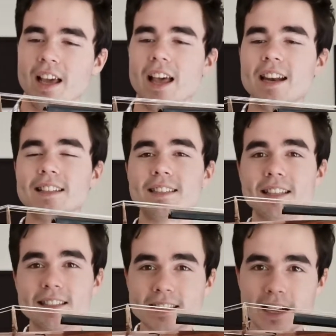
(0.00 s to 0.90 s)
and it
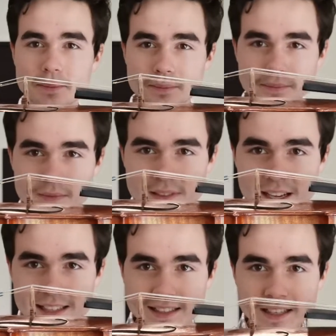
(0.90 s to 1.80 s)
sits up
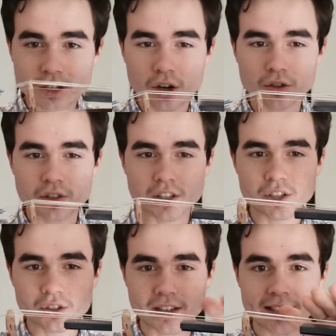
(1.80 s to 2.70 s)
nicely and holds the
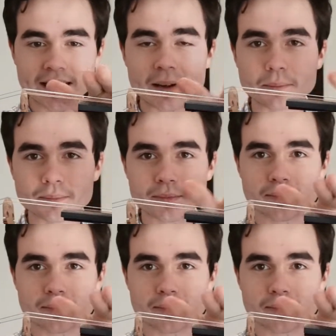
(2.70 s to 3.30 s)
strings up.